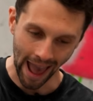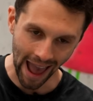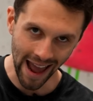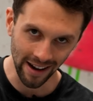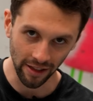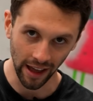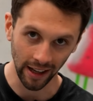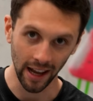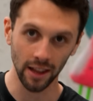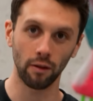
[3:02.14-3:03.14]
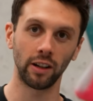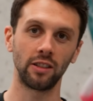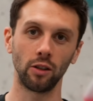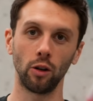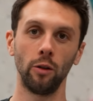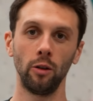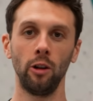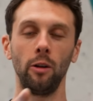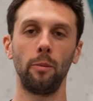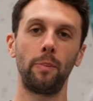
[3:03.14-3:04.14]
anything in the Rungna store.
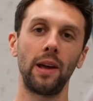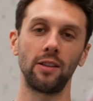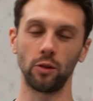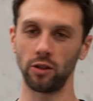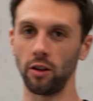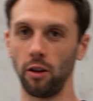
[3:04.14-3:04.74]
PS, also